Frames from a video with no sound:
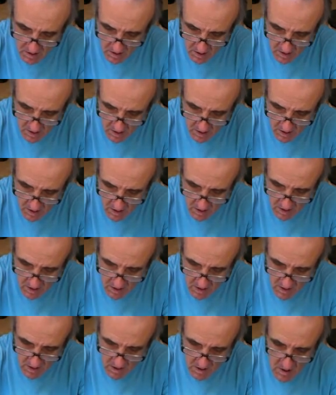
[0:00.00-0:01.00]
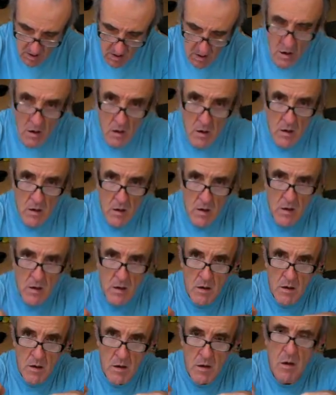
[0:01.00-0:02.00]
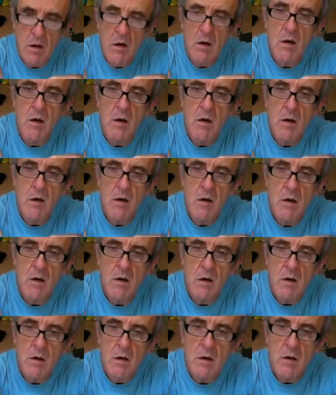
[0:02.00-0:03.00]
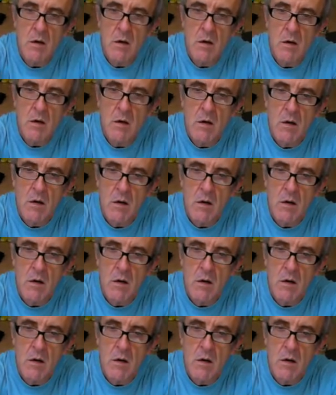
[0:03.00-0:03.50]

[no speech]